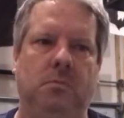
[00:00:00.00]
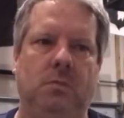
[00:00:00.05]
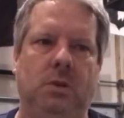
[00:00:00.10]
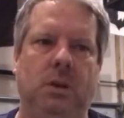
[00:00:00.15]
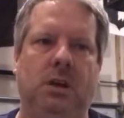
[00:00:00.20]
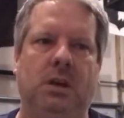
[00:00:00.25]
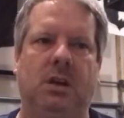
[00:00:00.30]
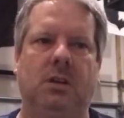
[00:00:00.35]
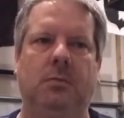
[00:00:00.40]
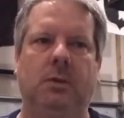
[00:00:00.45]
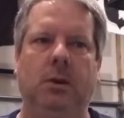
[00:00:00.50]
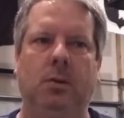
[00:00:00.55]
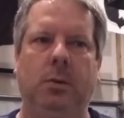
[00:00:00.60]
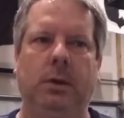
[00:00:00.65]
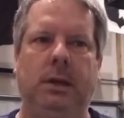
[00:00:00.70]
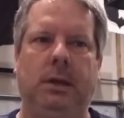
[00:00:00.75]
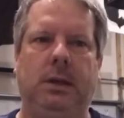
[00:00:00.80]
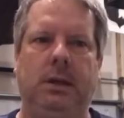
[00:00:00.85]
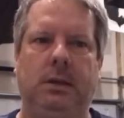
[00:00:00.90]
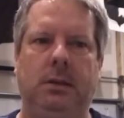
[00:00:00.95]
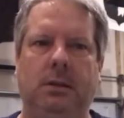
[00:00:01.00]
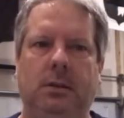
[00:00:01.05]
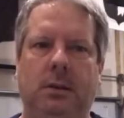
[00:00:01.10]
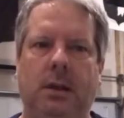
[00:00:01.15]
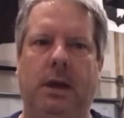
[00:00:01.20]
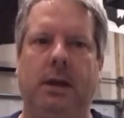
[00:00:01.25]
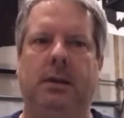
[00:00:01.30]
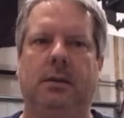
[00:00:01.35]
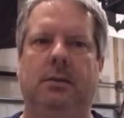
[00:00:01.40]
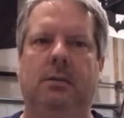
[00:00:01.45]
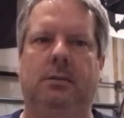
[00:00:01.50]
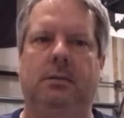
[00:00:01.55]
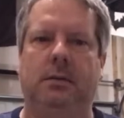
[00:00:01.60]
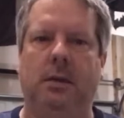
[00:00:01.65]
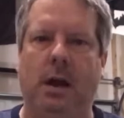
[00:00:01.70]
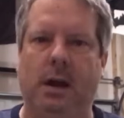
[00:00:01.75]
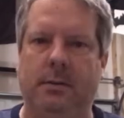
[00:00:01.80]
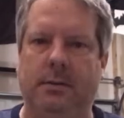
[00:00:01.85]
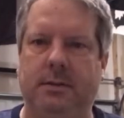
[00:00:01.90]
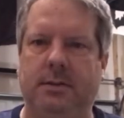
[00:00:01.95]
yeah, give me a weekend and I can
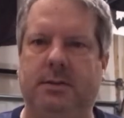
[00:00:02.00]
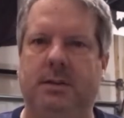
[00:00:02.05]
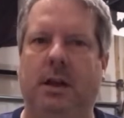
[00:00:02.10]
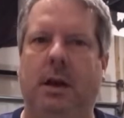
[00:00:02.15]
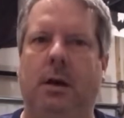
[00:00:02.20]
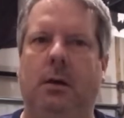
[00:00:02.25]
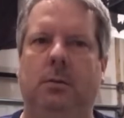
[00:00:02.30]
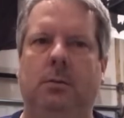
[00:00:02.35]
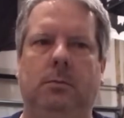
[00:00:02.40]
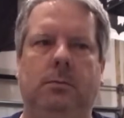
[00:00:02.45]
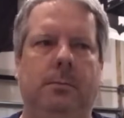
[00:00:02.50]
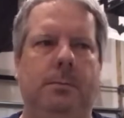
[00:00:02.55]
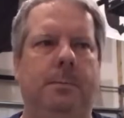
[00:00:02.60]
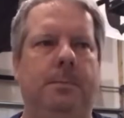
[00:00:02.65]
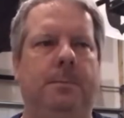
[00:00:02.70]
knock this out,